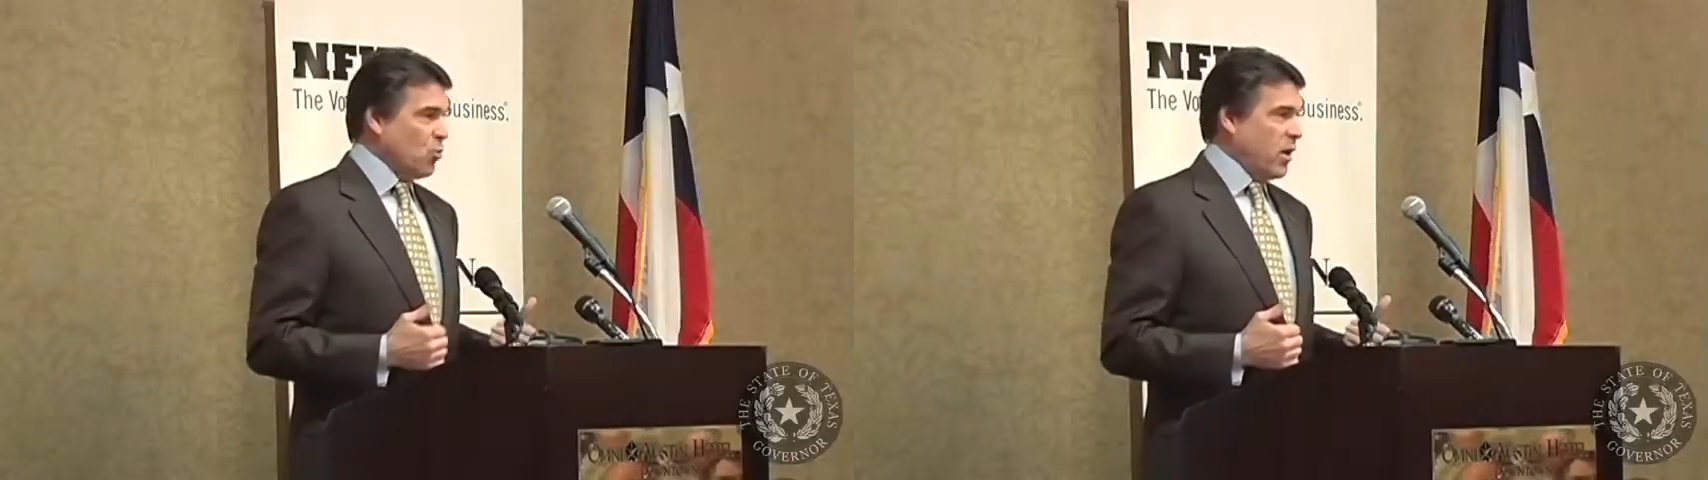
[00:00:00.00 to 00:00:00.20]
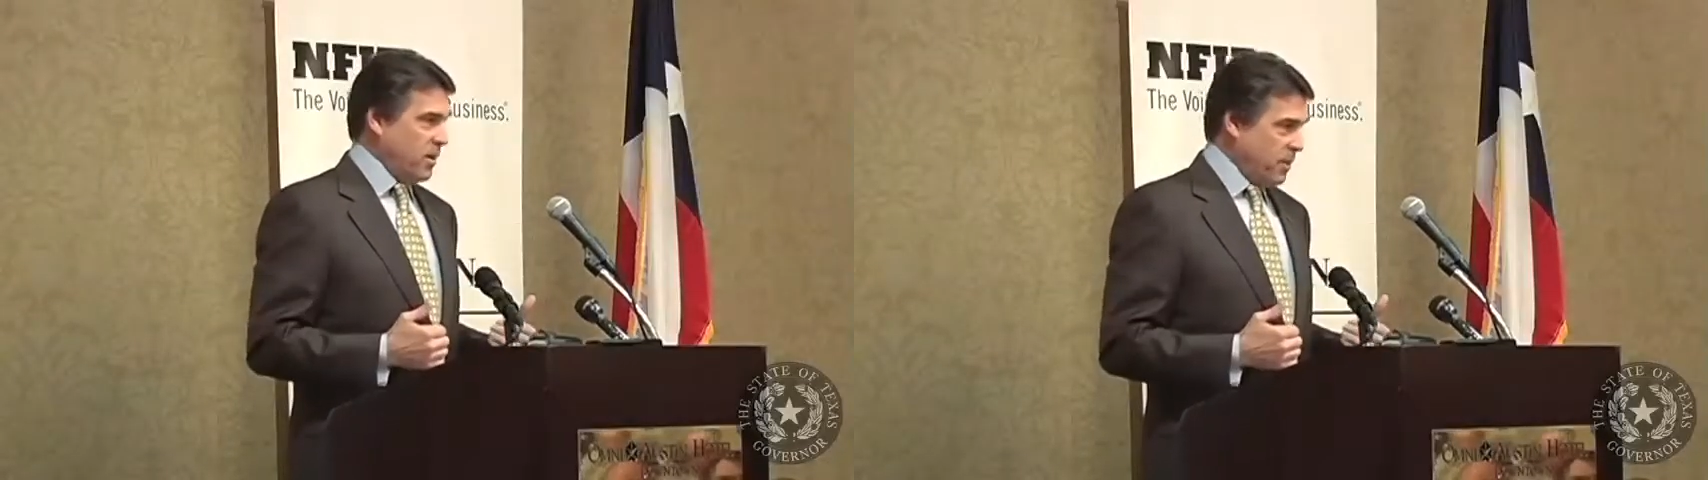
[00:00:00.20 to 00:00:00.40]

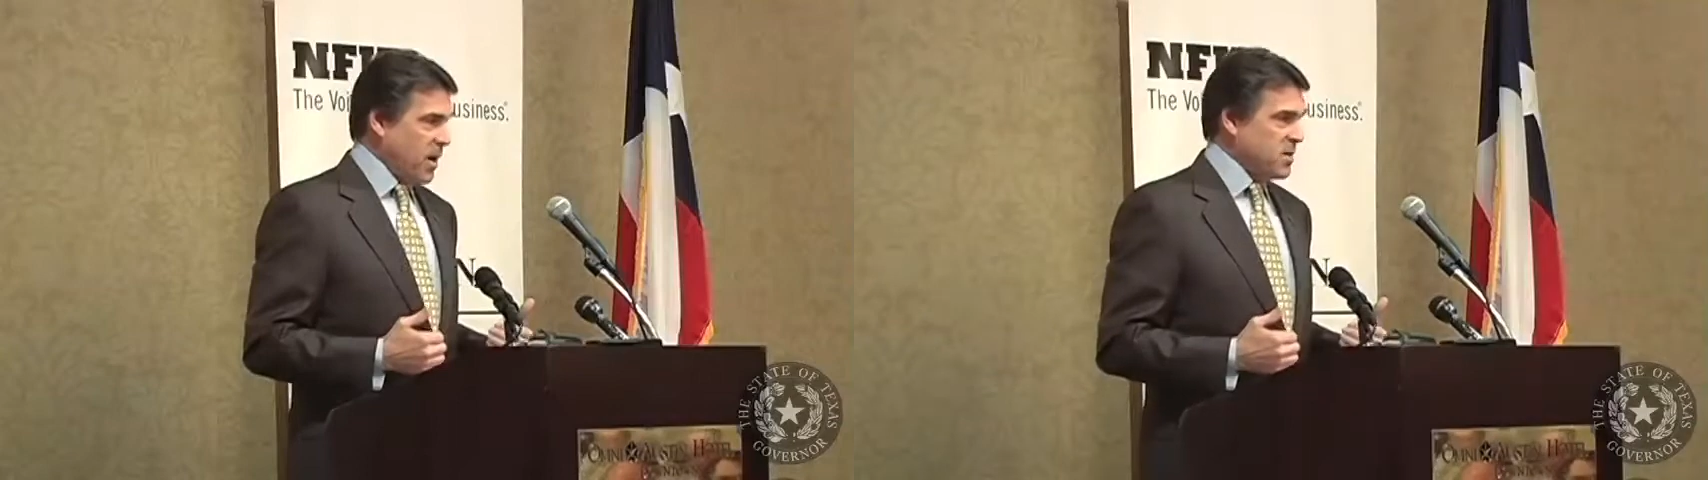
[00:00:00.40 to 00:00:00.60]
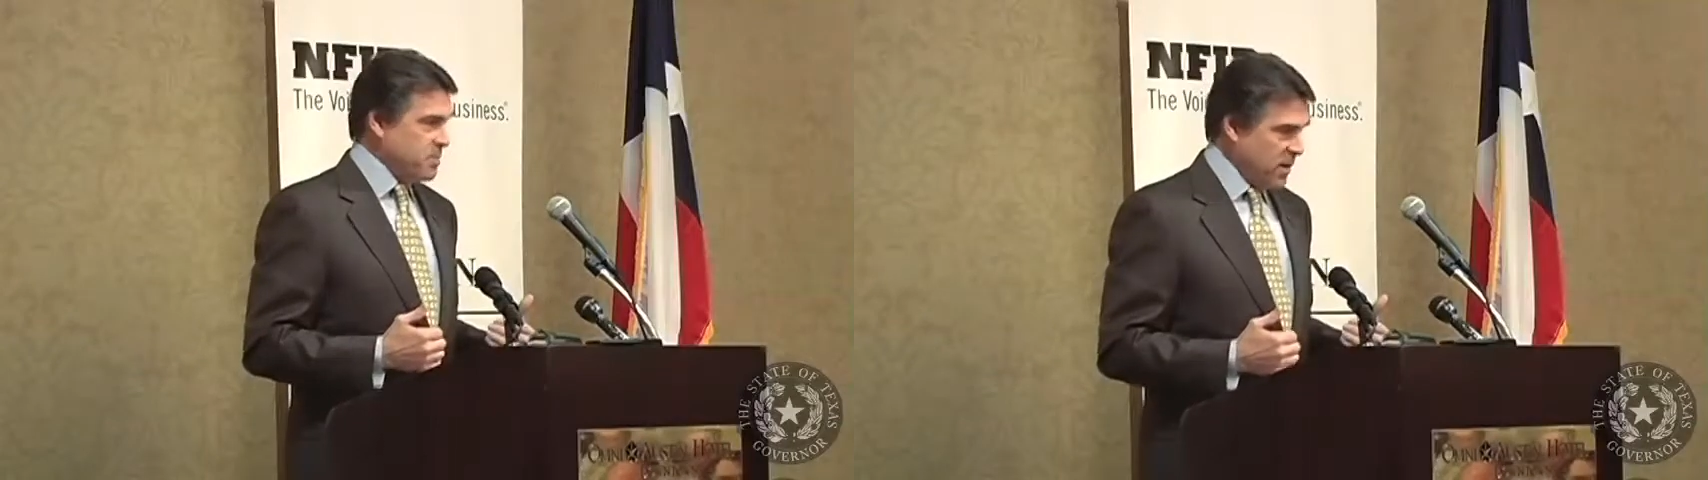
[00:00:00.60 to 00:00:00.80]
way to
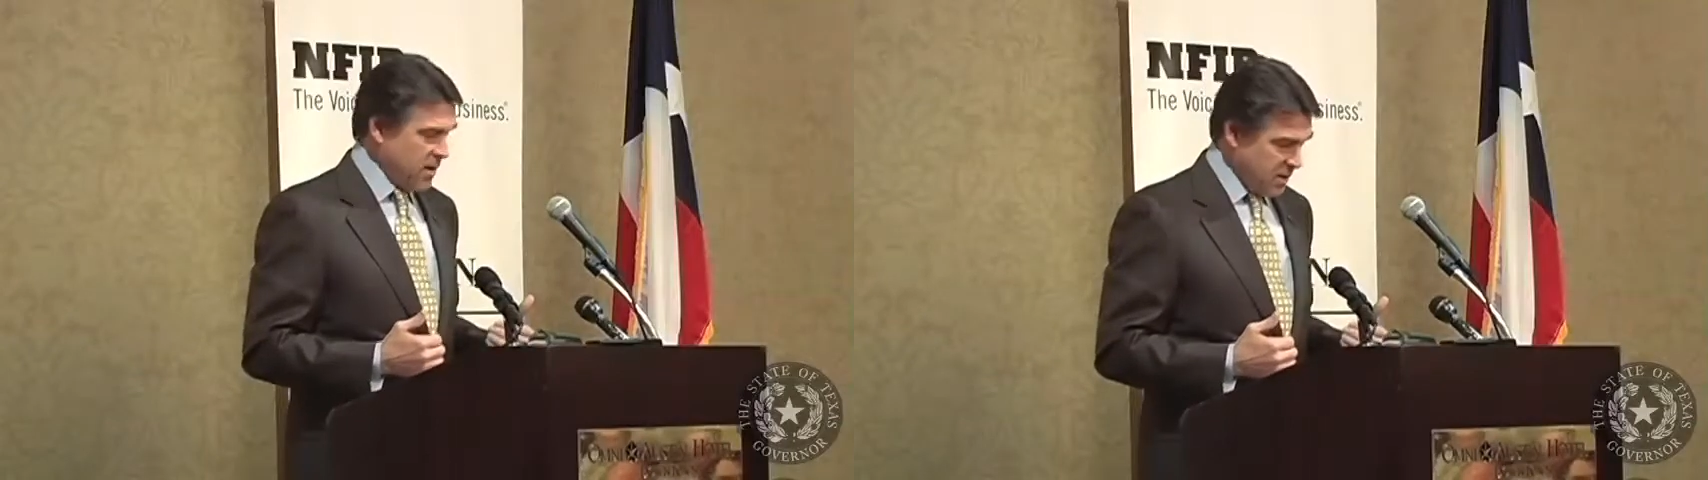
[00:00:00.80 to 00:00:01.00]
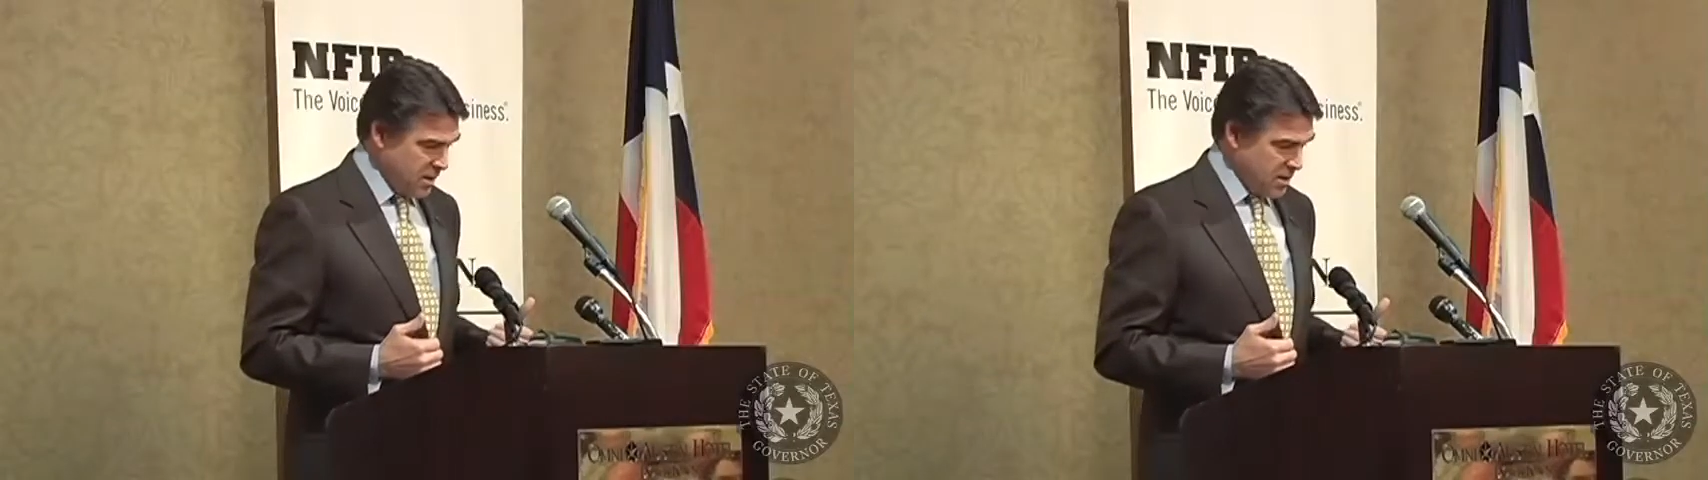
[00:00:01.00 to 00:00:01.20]

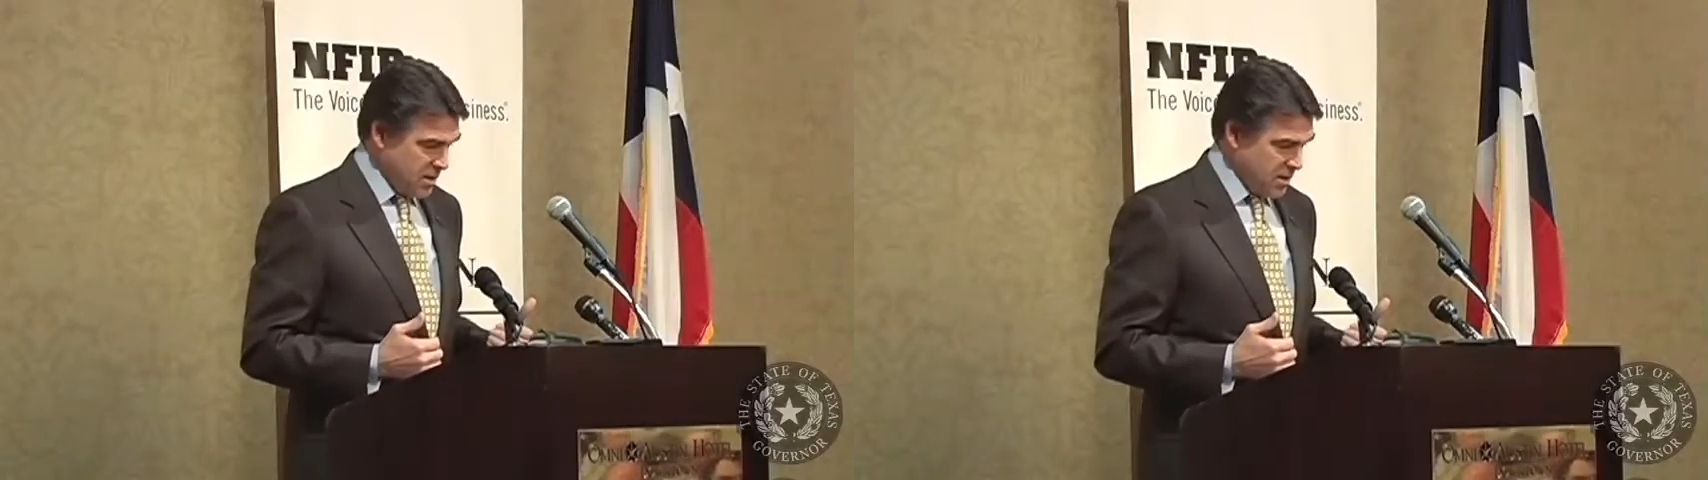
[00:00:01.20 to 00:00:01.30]
prosperity.